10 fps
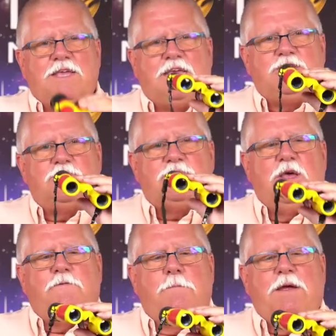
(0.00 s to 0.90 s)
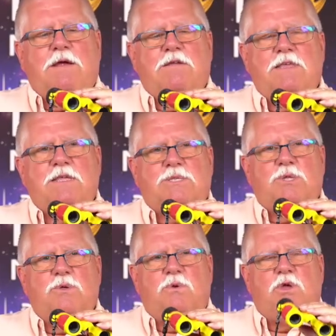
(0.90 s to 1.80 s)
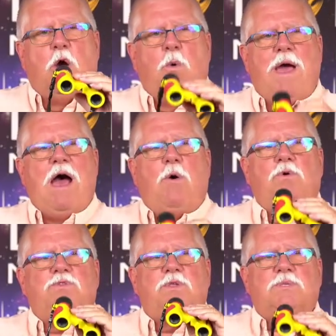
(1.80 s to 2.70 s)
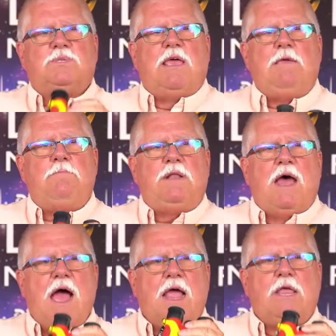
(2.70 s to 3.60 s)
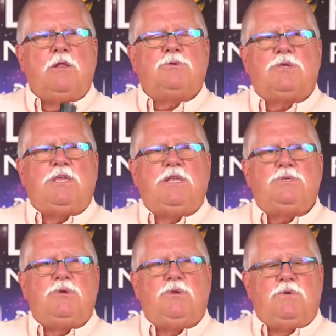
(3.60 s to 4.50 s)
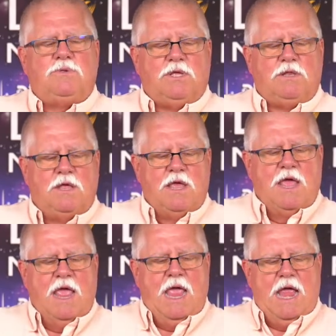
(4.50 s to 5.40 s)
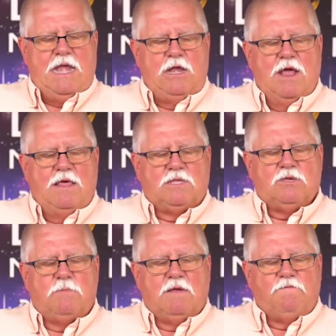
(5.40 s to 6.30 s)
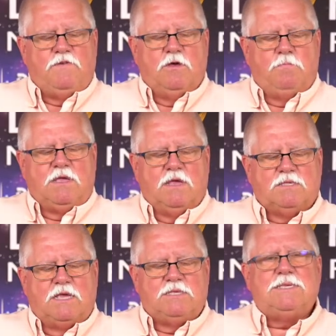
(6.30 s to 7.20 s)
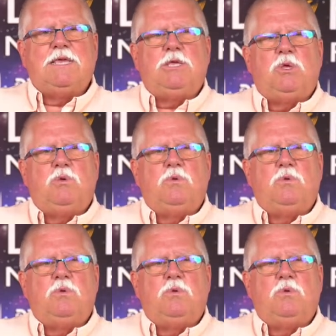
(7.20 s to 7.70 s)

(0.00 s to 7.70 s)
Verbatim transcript: Get yourself a pair of these too. Go out with the same binoculars your kids are using and you know how that's going to make them feel because they see you